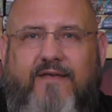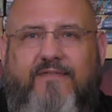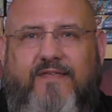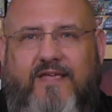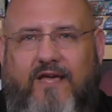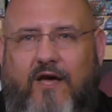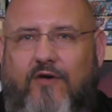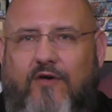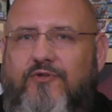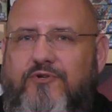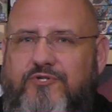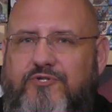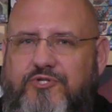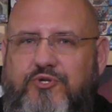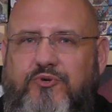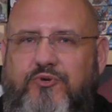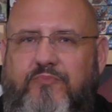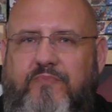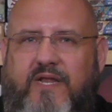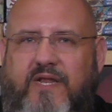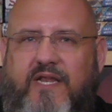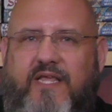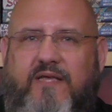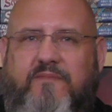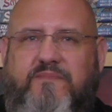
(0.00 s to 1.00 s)
The other two
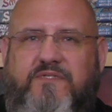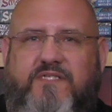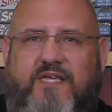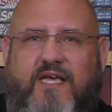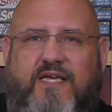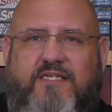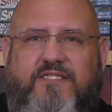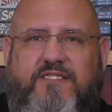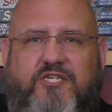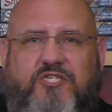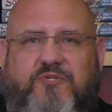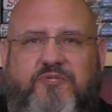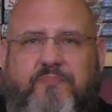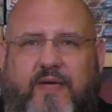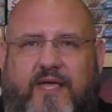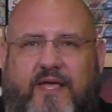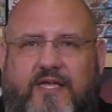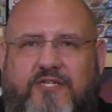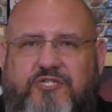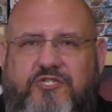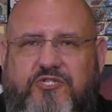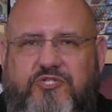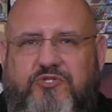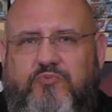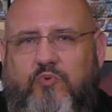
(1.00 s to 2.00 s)
medium-sized
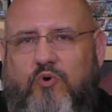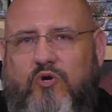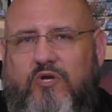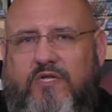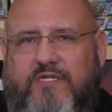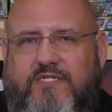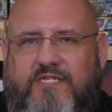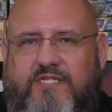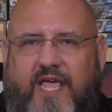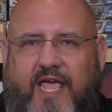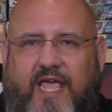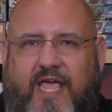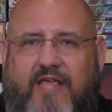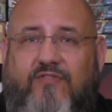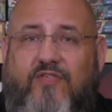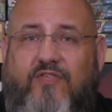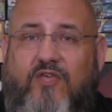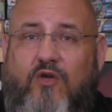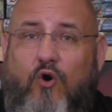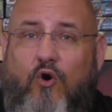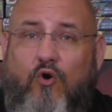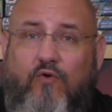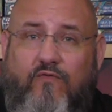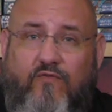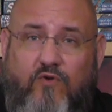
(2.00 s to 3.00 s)
expansions will contain
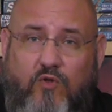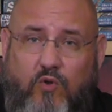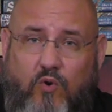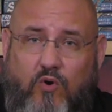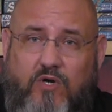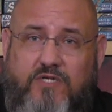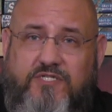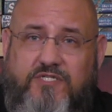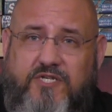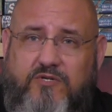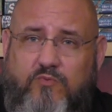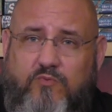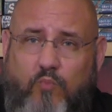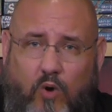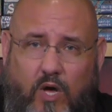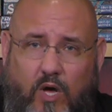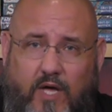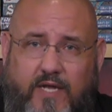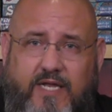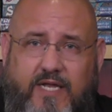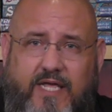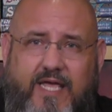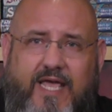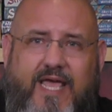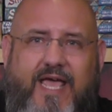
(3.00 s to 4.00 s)
the Overlords in
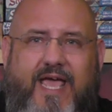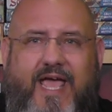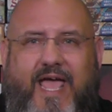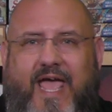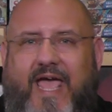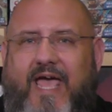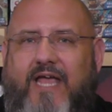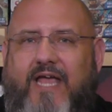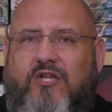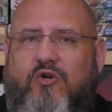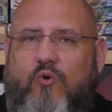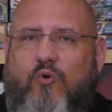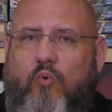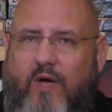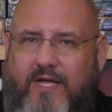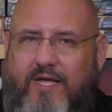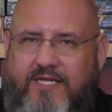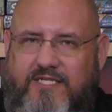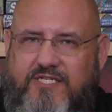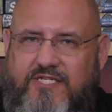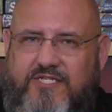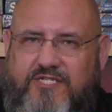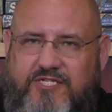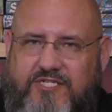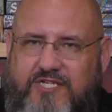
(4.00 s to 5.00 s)
one and
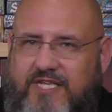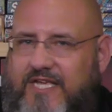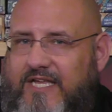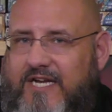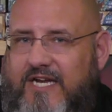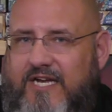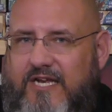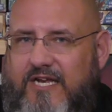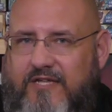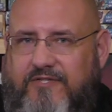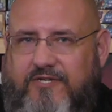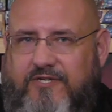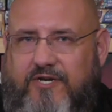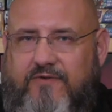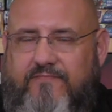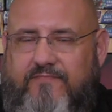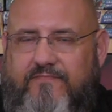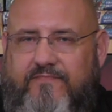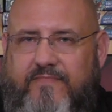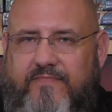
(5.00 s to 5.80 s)
Quests in another.